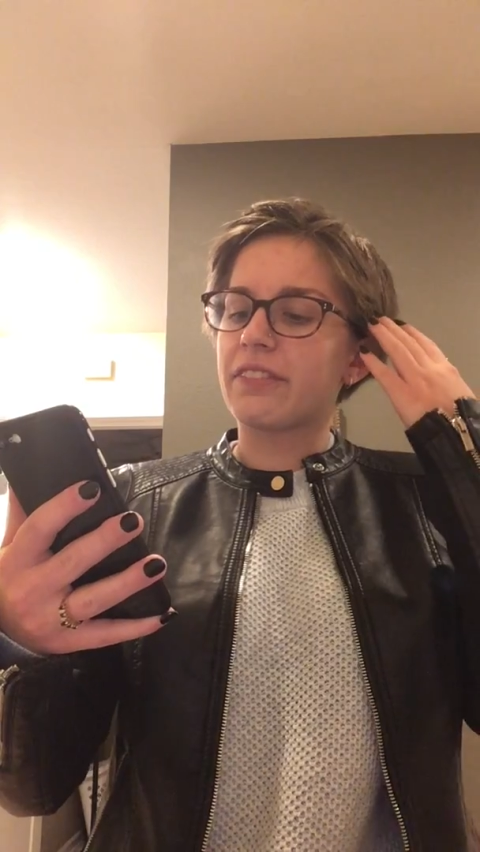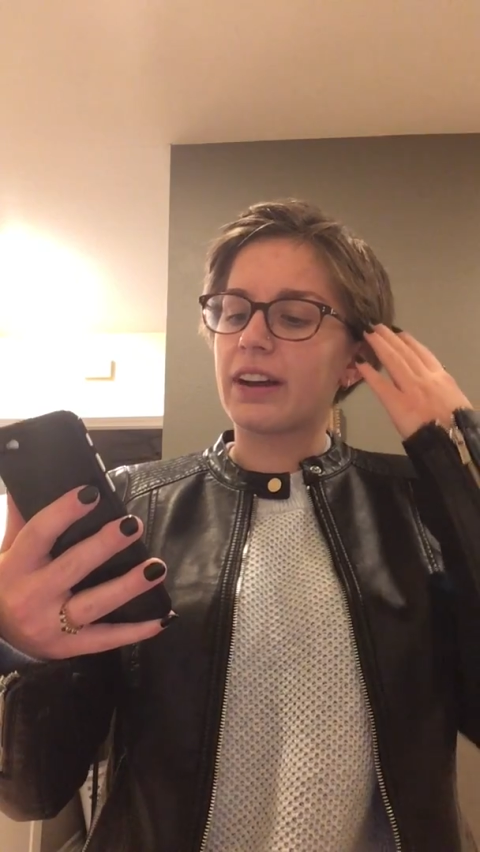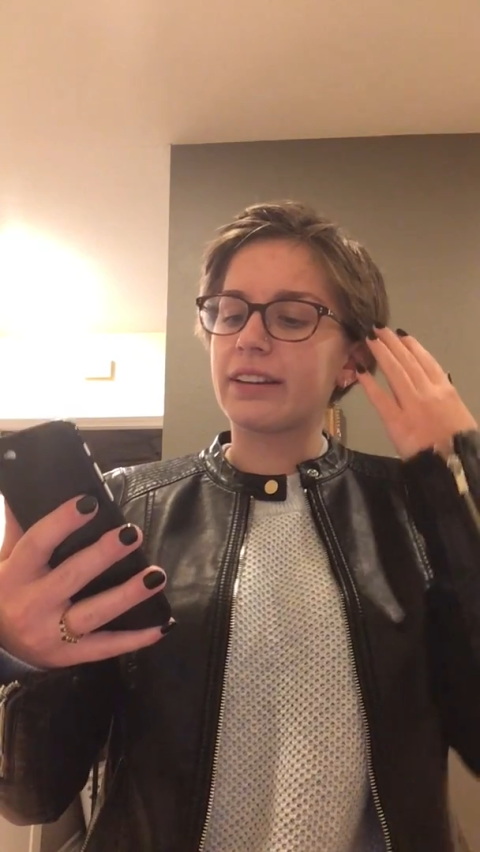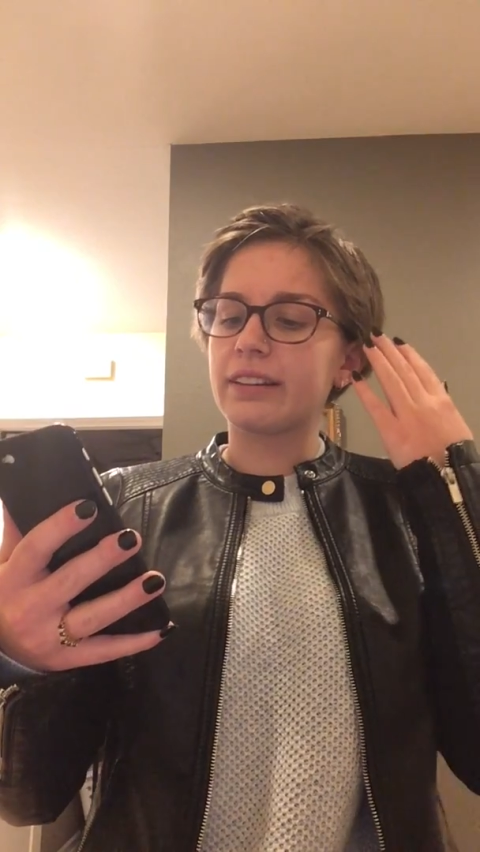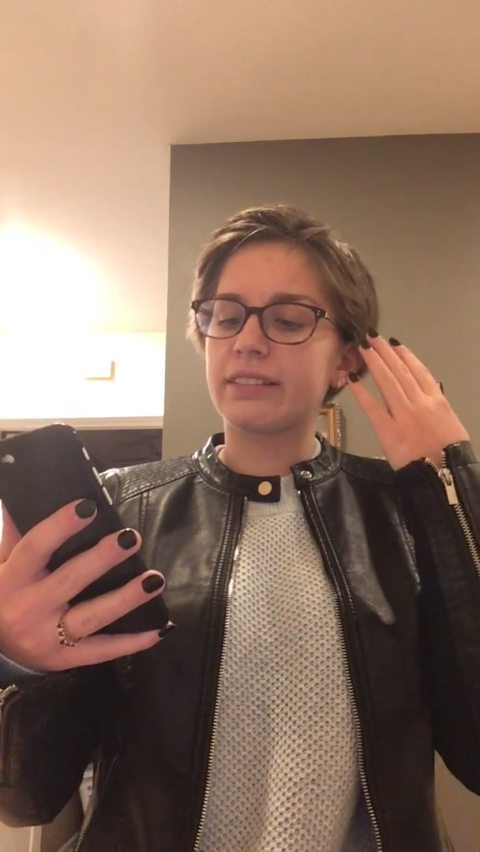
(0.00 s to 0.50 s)

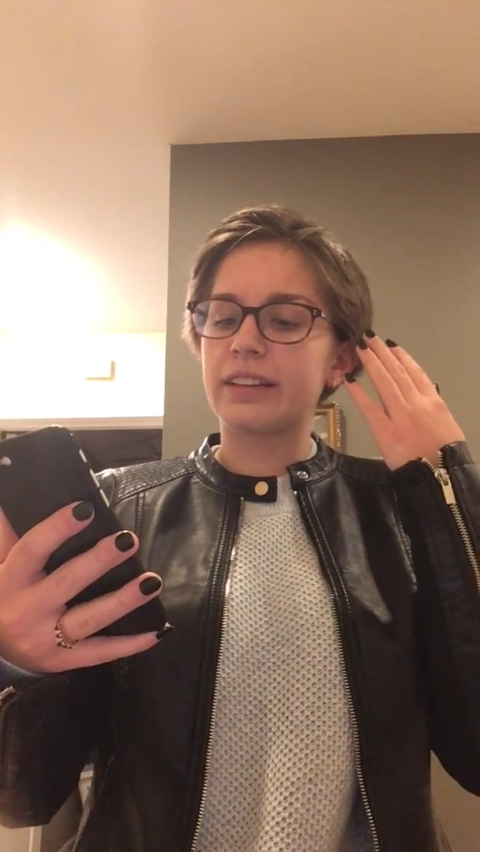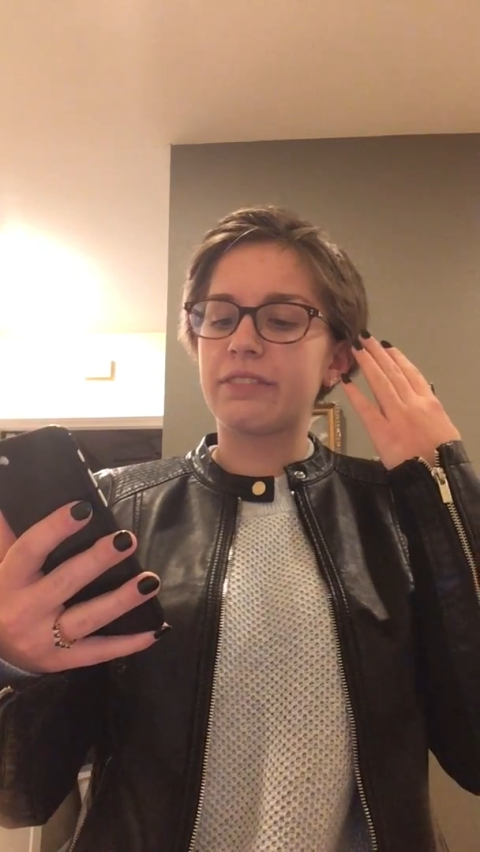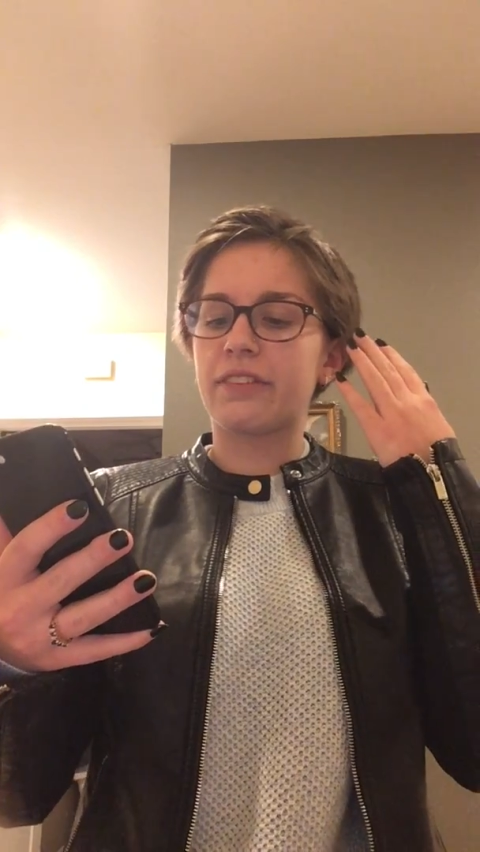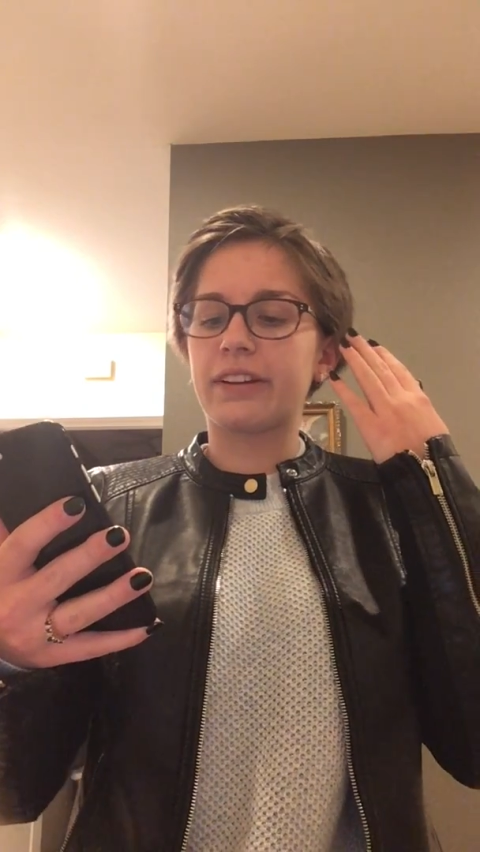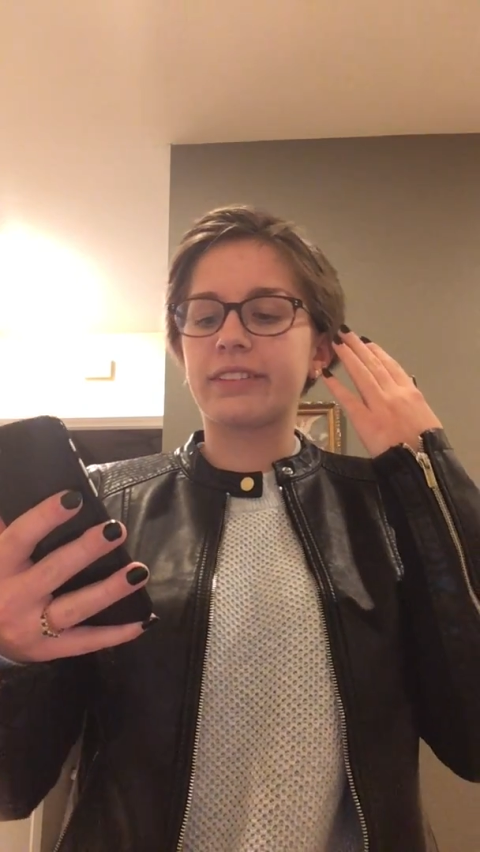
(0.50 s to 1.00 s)
finally
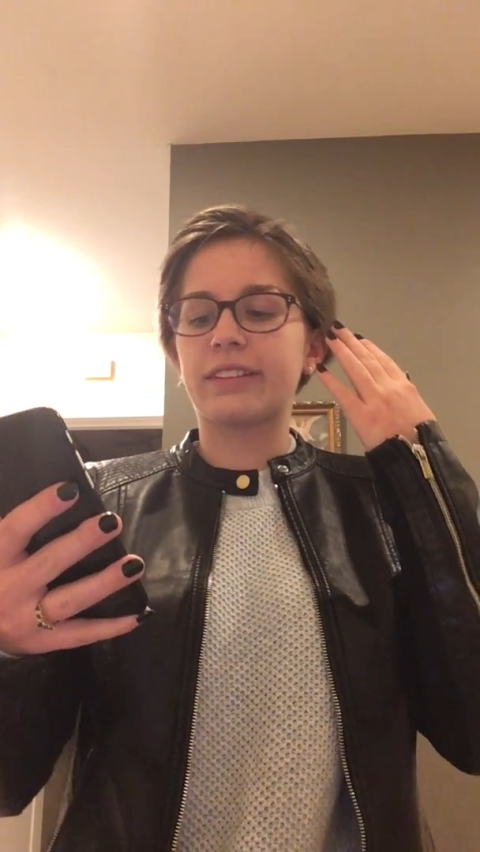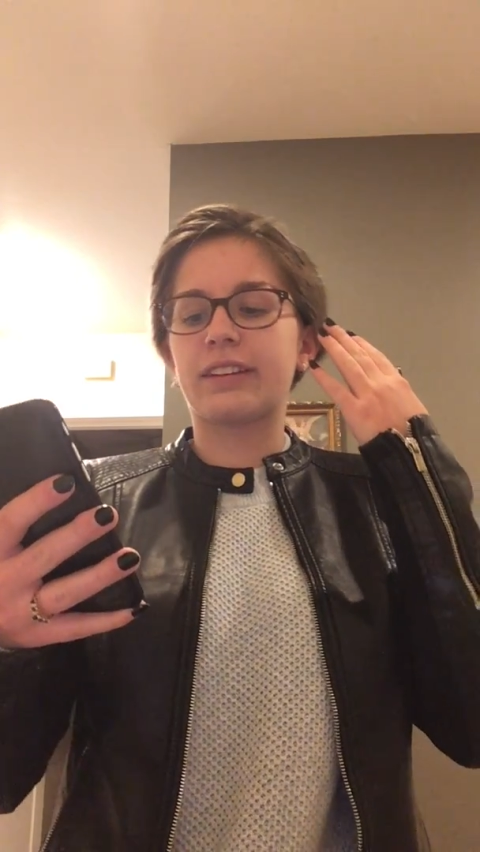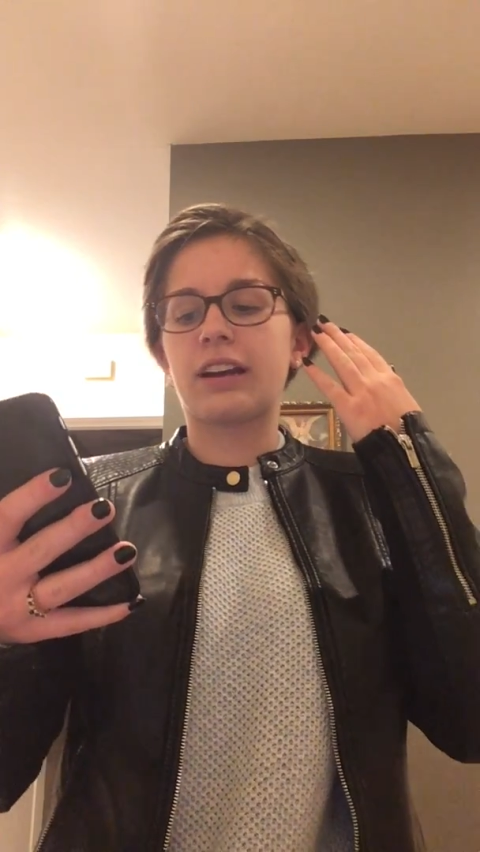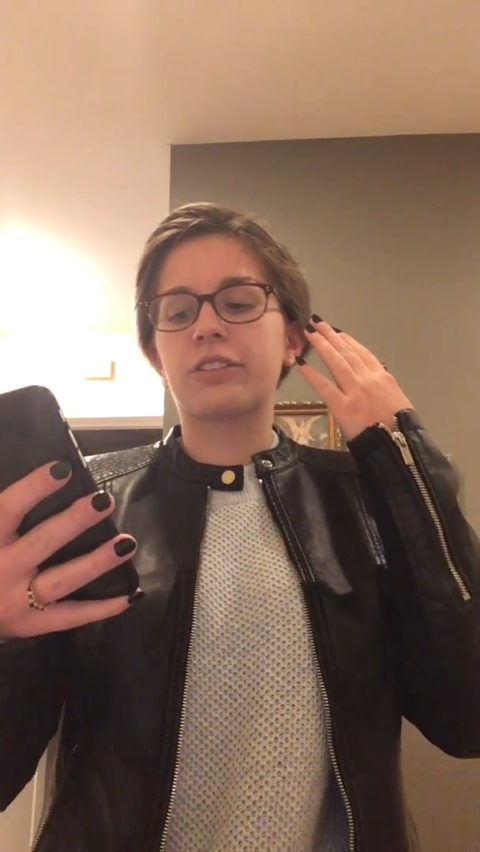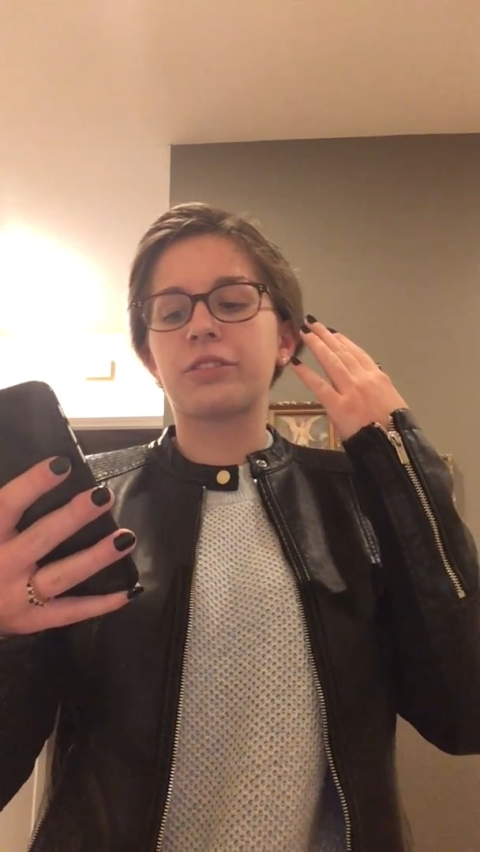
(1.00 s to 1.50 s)
felt the
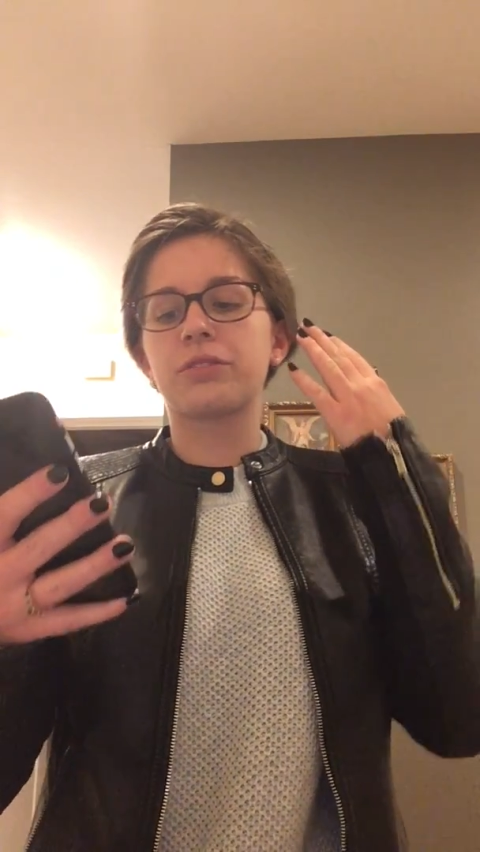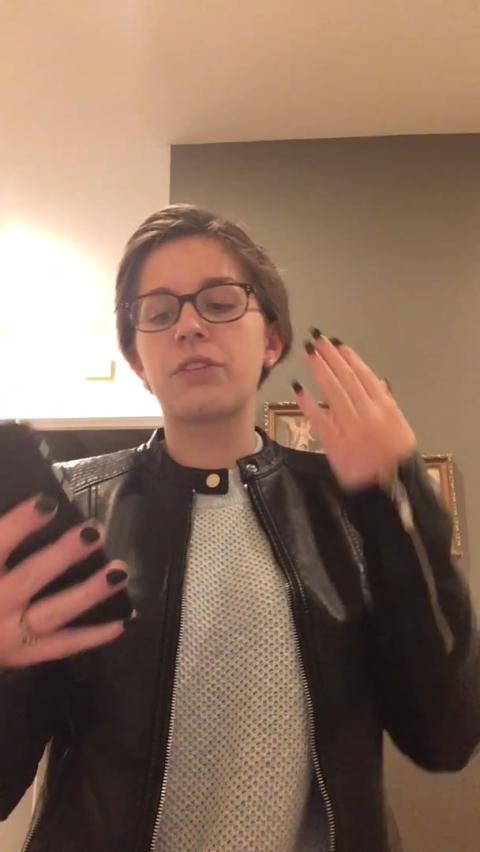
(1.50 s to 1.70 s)
shackles